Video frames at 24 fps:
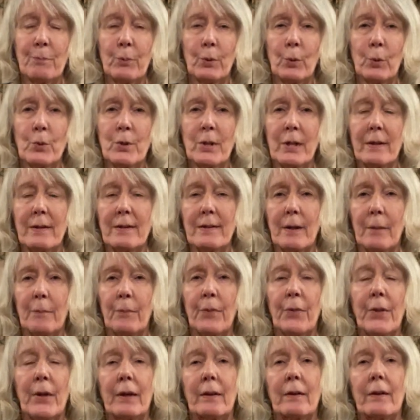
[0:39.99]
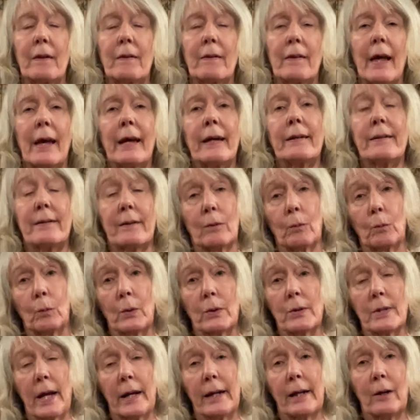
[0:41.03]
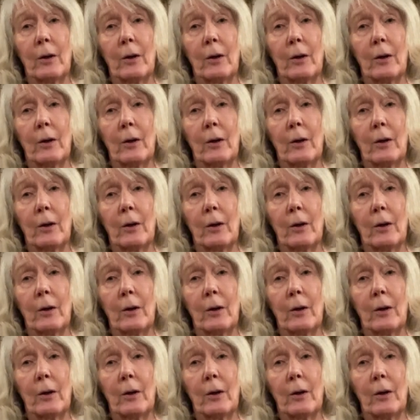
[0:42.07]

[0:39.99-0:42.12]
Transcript: brought in something that they didn't want any